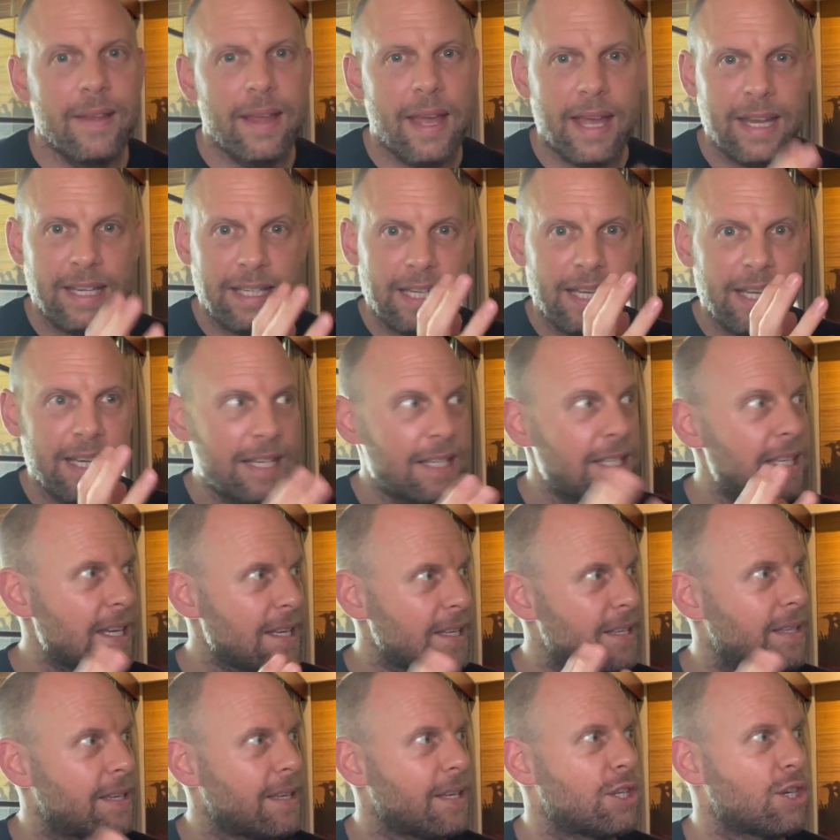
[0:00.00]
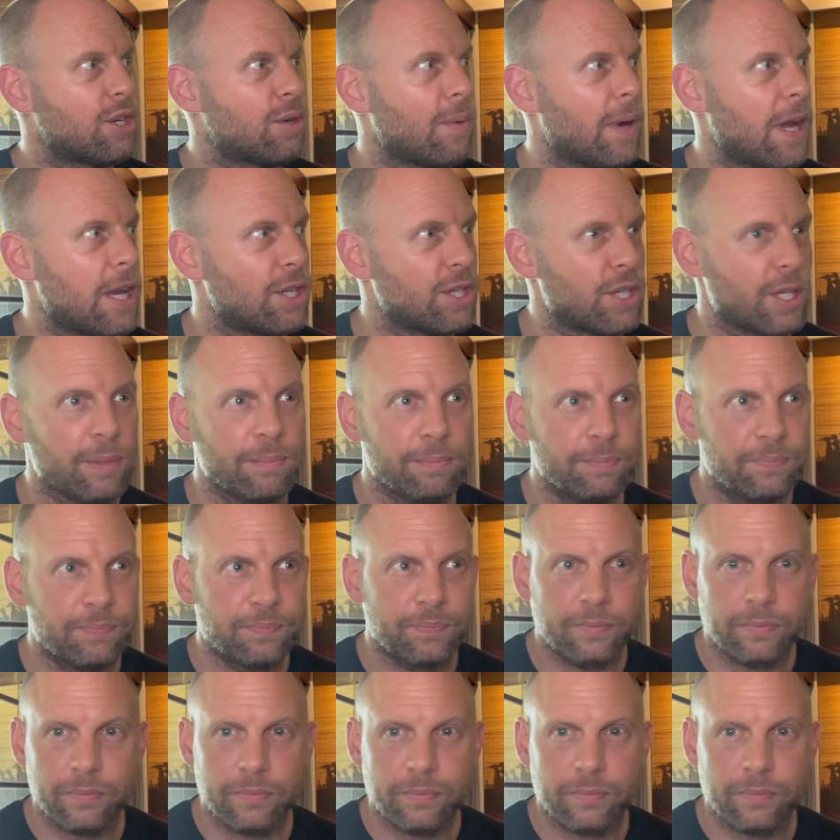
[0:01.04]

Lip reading: And in this situation,